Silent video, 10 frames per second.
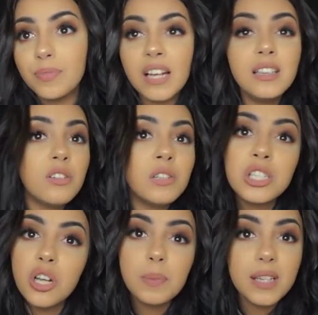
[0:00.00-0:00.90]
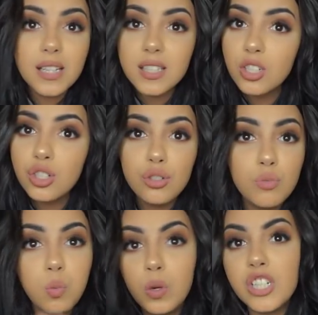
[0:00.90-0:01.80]
They literally stopped it. They
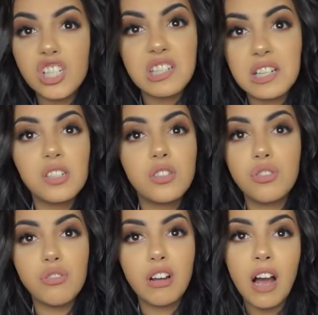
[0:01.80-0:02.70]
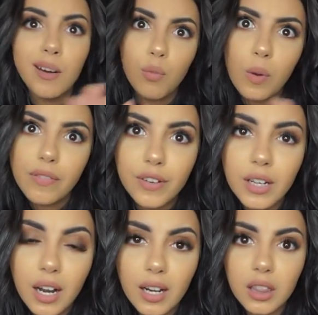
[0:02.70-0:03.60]
said, we just needed you to kind of whiff
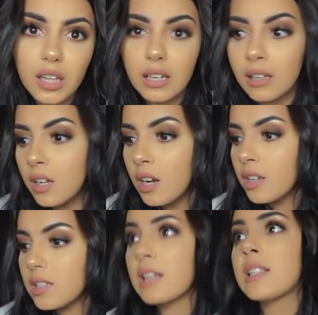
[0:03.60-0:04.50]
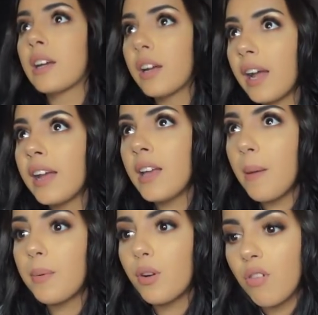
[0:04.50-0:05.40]
it, kind of thing. So I was like, okay,
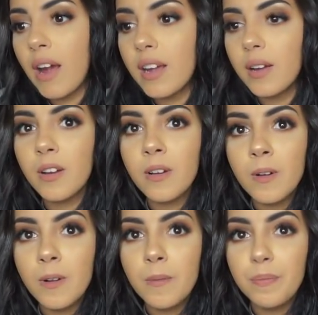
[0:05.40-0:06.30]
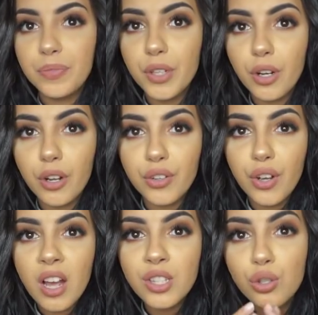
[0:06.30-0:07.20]
yep, great. You know,
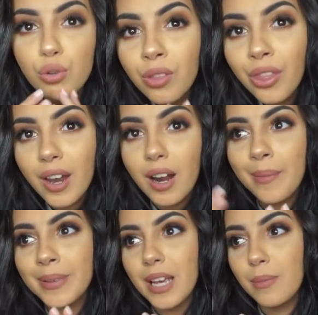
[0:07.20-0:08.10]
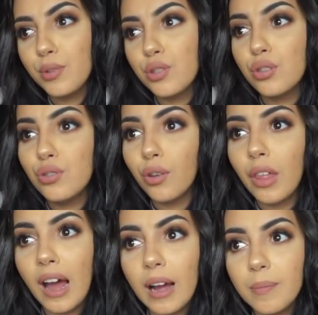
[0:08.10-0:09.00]
it's good that I was able to do
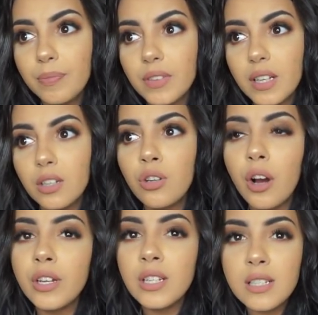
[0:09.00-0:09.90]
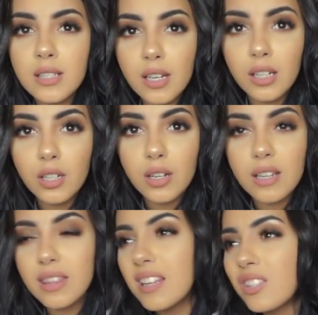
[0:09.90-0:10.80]
that. Not only
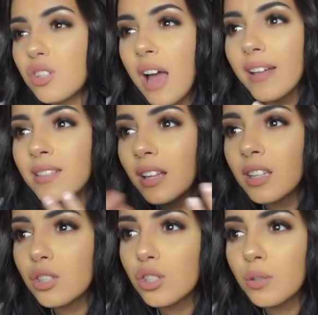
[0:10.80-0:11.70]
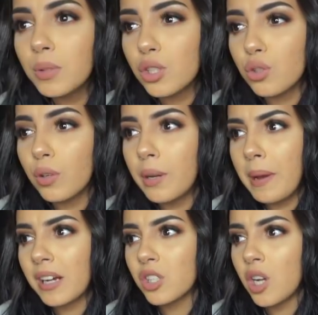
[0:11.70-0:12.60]
it's had nothing to do with the short
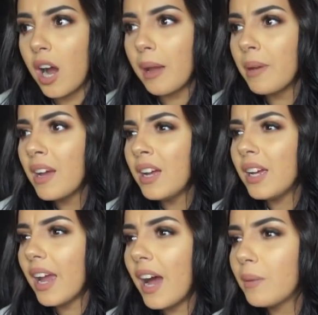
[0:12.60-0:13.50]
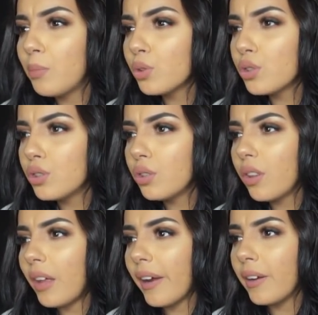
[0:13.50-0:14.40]
amount of time, it had more to do
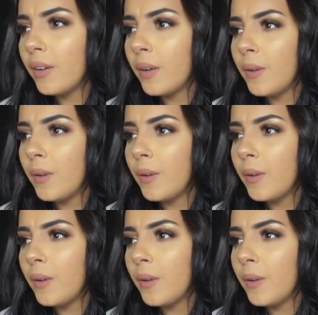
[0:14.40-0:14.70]
that